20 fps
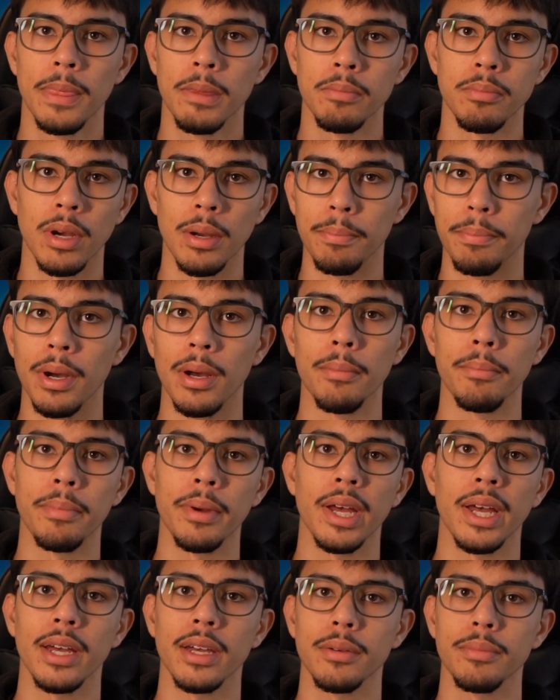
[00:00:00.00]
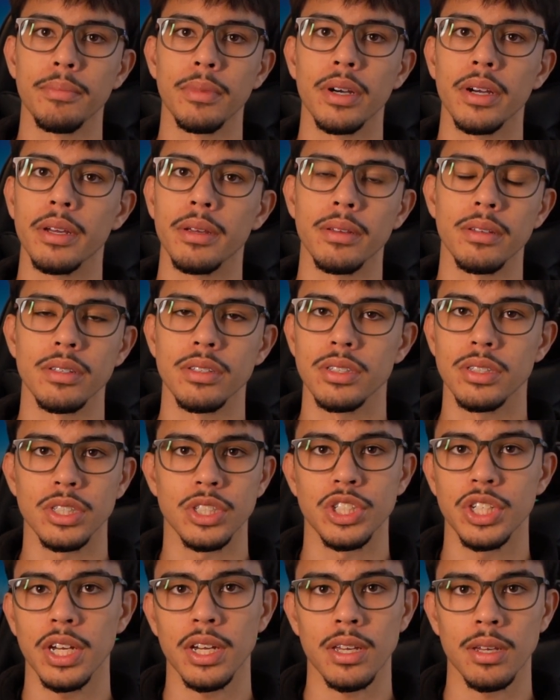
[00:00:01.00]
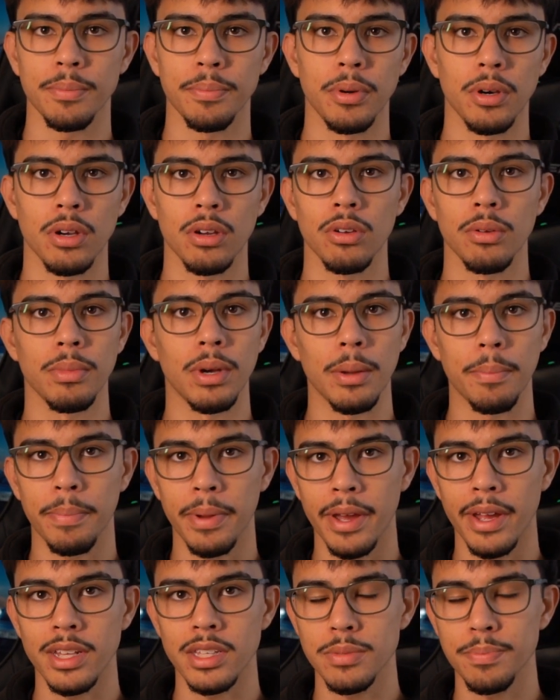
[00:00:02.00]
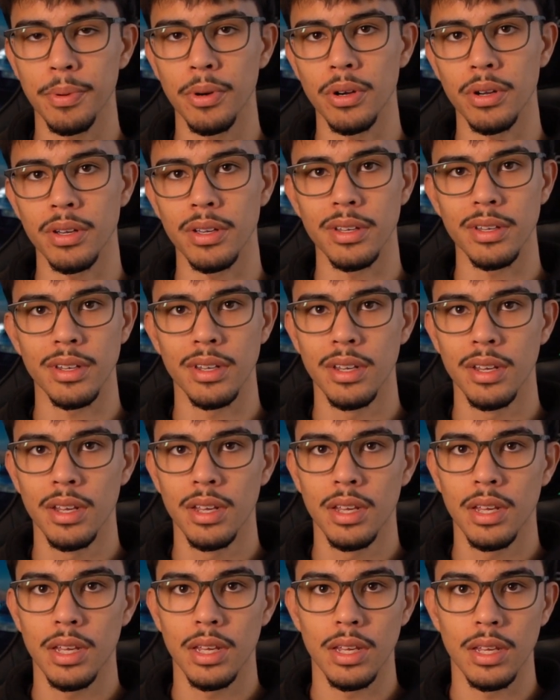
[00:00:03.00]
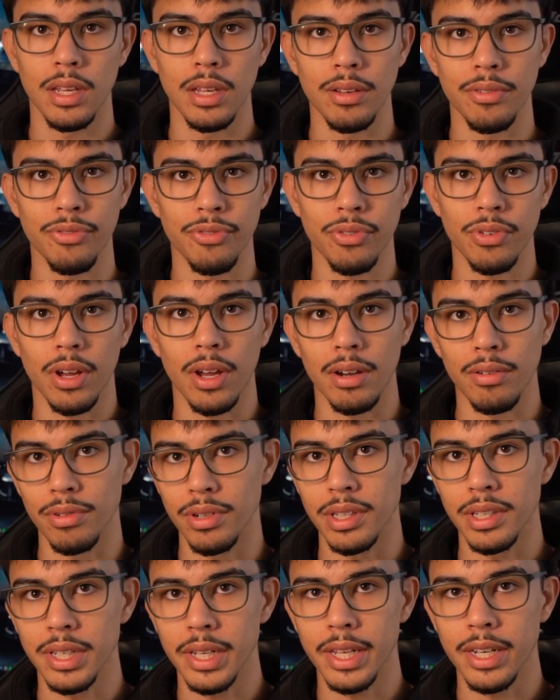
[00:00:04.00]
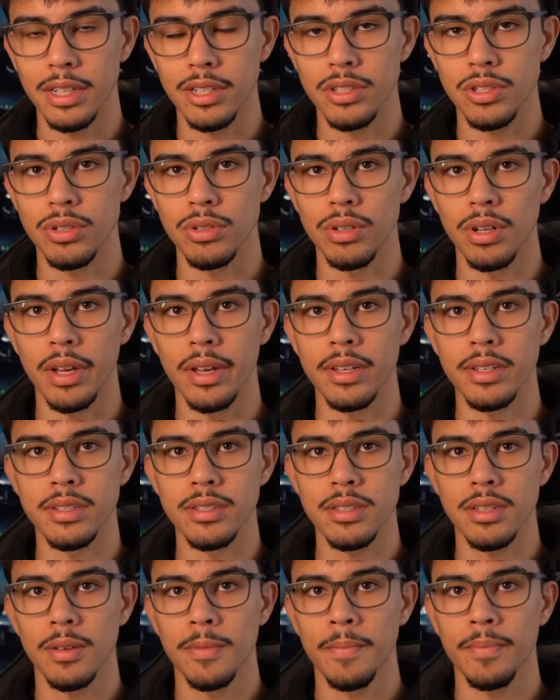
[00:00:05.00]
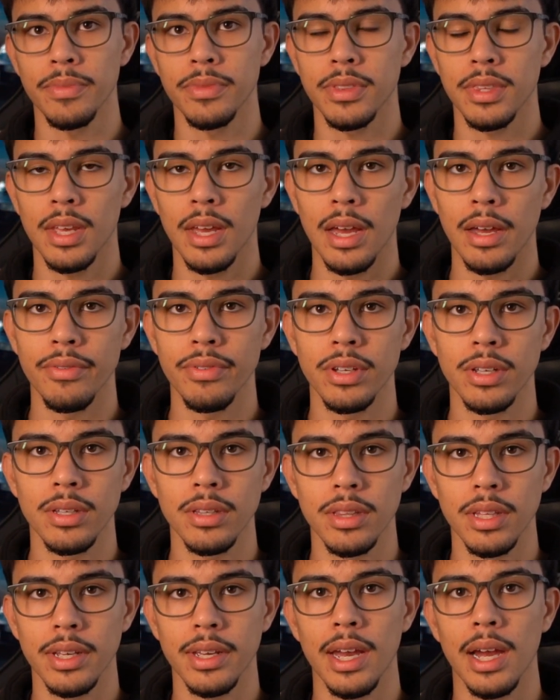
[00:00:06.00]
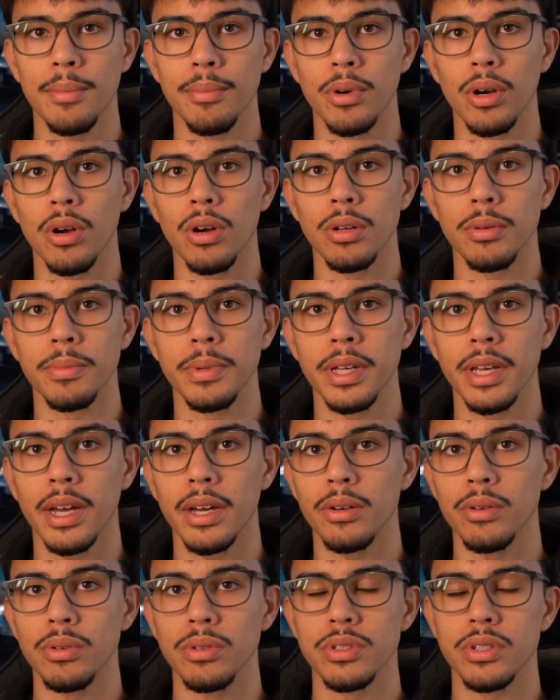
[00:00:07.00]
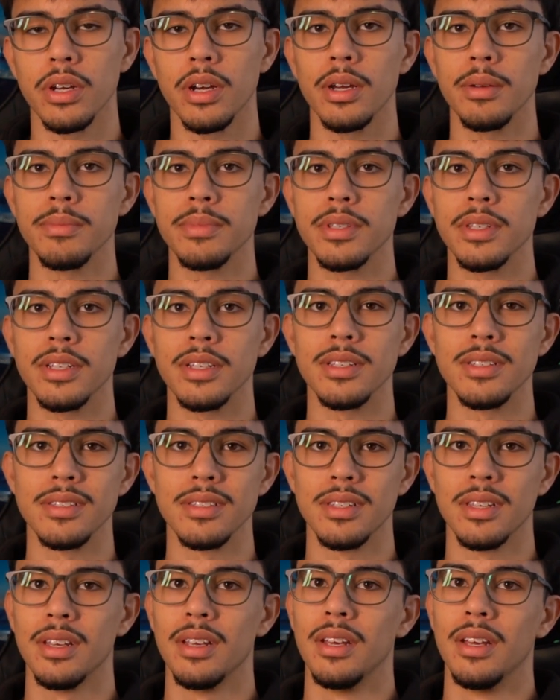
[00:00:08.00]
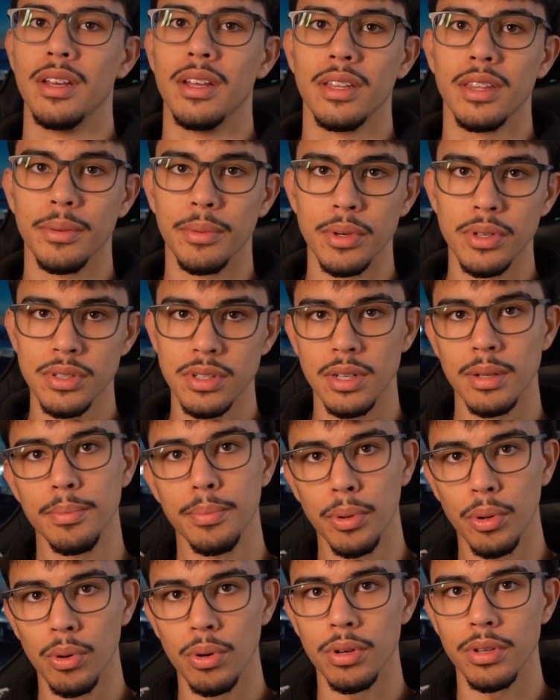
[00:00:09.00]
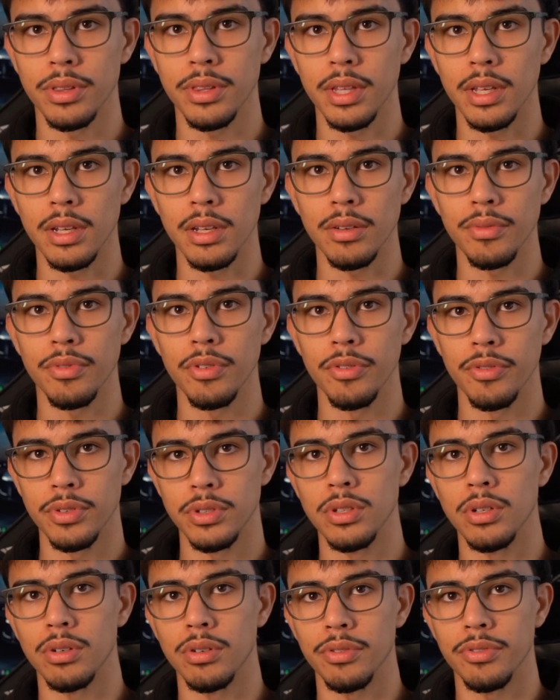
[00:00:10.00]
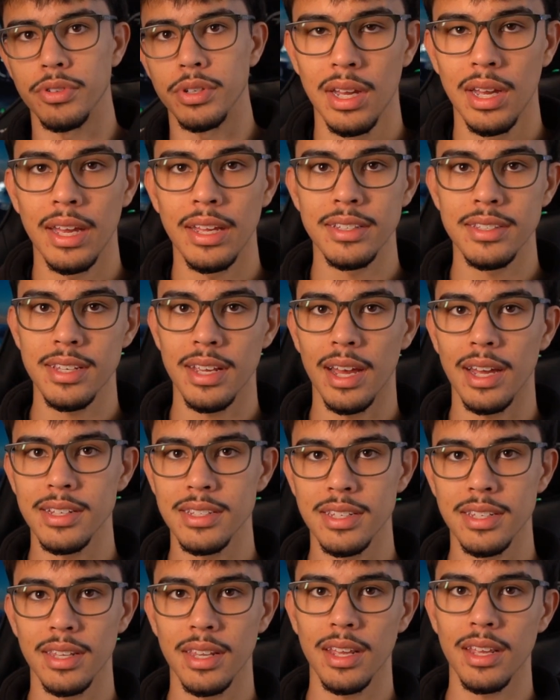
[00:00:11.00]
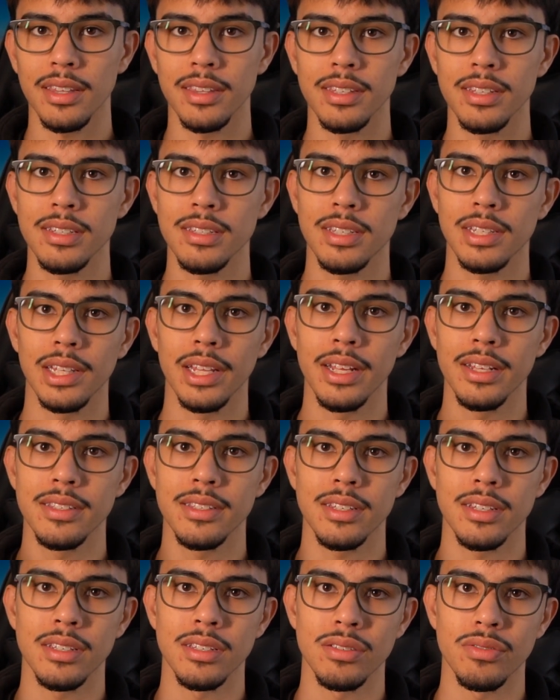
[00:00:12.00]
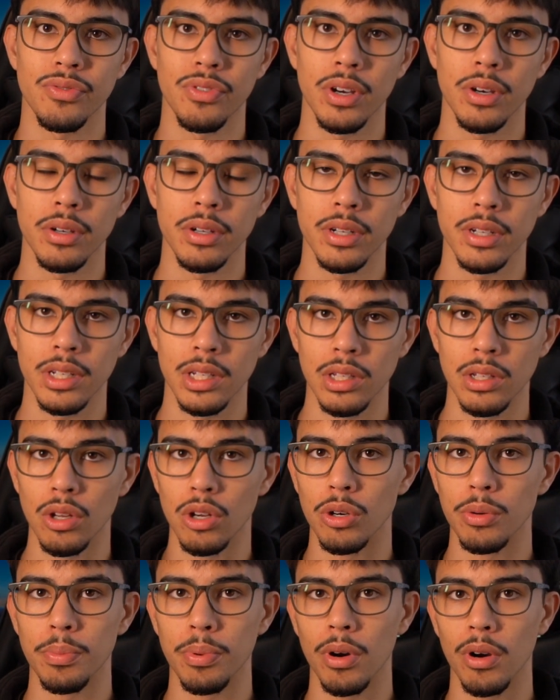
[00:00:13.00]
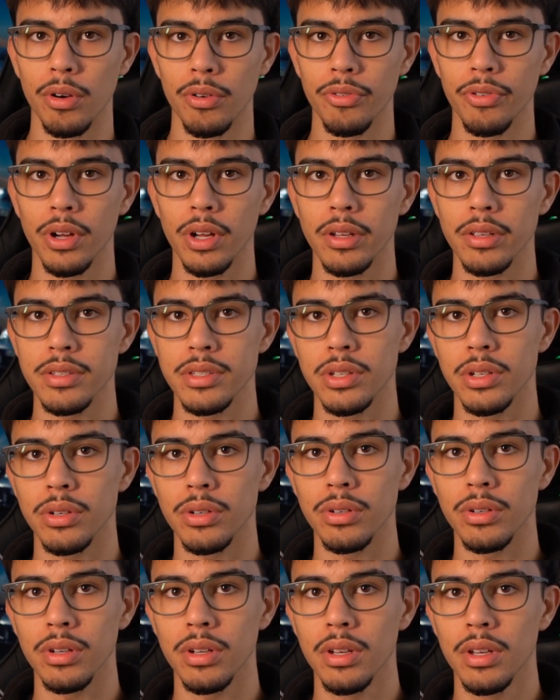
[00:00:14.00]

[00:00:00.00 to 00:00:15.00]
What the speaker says: my bum bag, my jacket pocket, my pants pocket, if I really needed to, and having the camera on me at all times is the most important thing for photography. And to add to that, this lens is very low profile, so